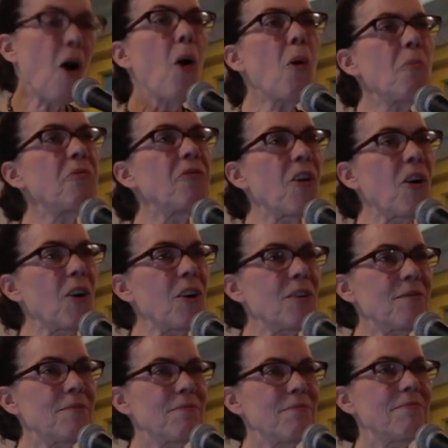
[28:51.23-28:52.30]
hopeful,
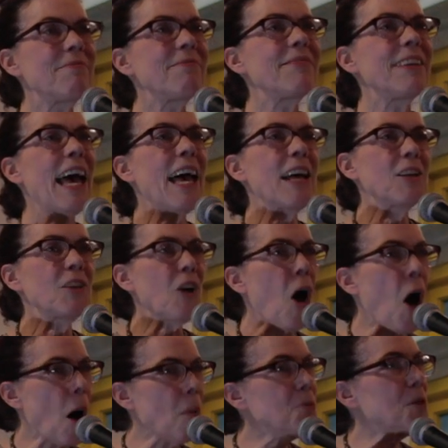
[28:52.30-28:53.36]
and
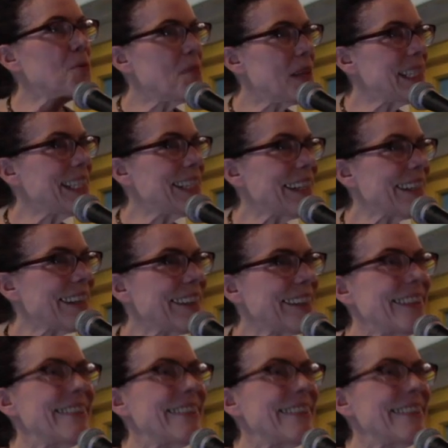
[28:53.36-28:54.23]
optimistic.